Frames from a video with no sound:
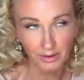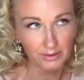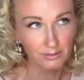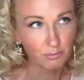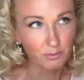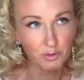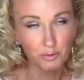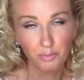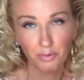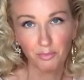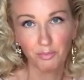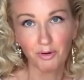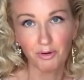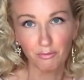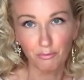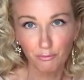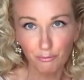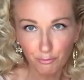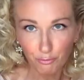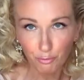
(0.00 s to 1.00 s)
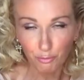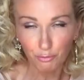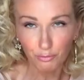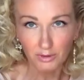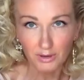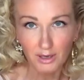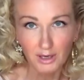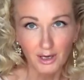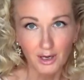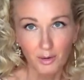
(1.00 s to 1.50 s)
when you're preparing food,
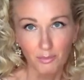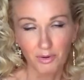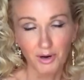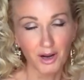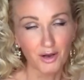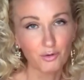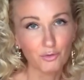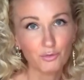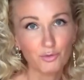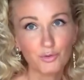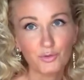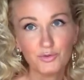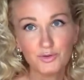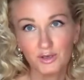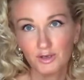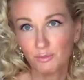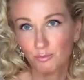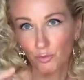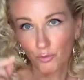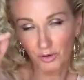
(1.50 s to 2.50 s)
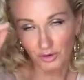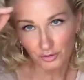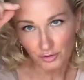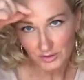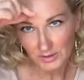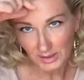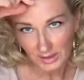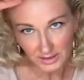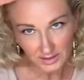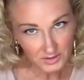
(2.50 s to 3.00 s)
but I don't use anymore, and
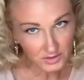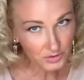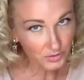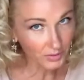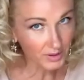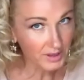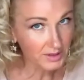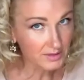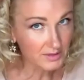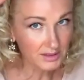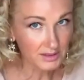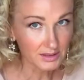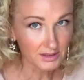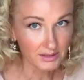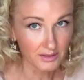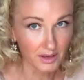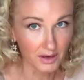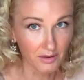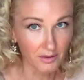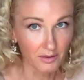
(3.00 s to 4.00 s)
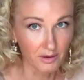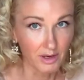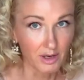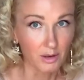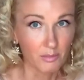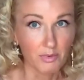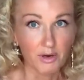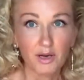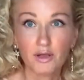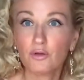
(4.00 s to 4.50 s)
just strands in there.
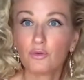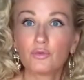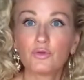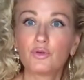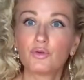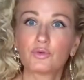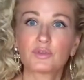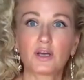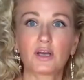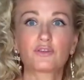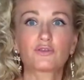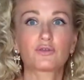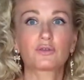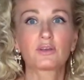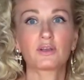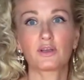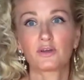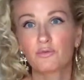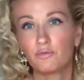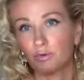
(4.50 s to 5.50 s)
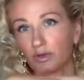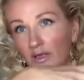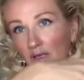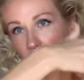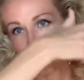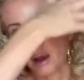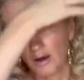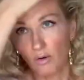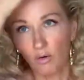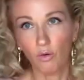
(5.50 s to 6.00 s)
But I don't use actually
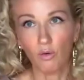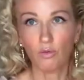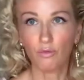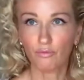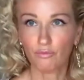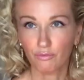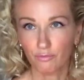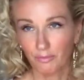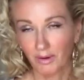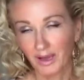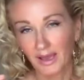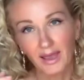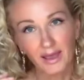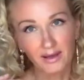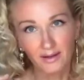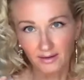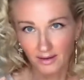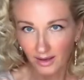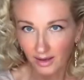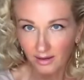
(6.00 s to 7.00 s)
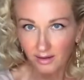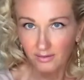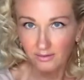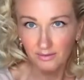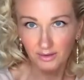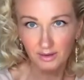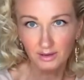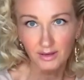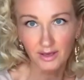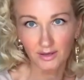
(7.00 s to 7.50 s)
really all over my head
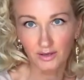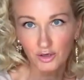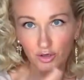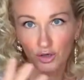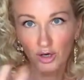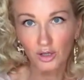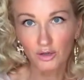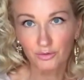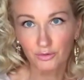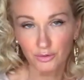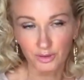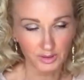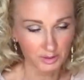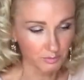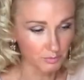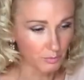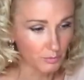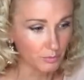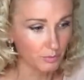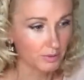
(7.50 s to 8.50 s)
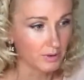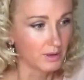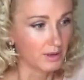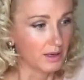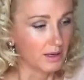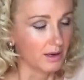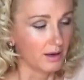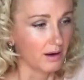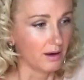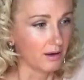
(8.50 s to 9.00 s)
any color anymore.
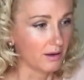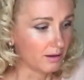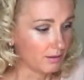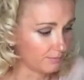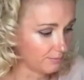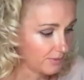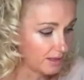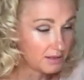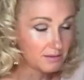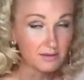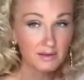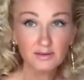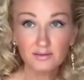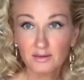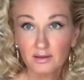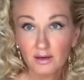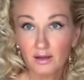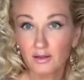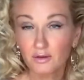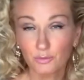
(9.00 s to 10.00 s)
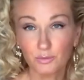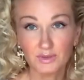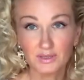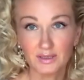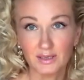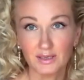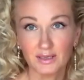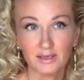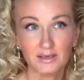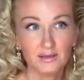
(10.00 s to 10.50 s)
And this color was
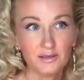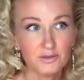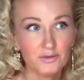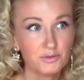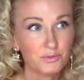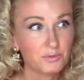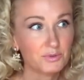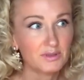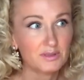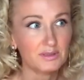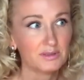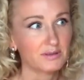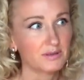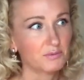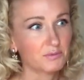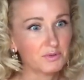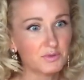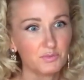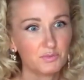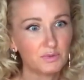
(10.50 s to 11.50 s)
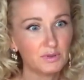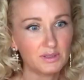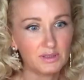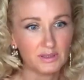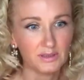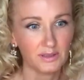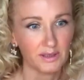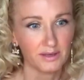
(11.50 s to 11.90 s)
natural, and it was really